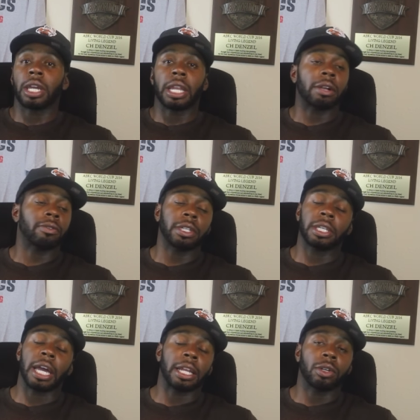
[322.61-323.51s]
in every
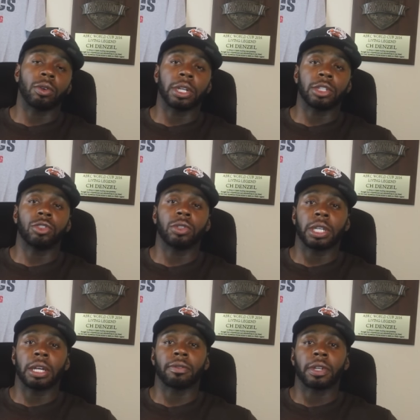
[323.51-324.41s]
category that you could
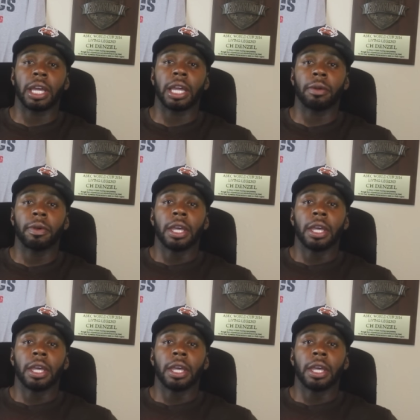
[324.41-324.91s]
ever name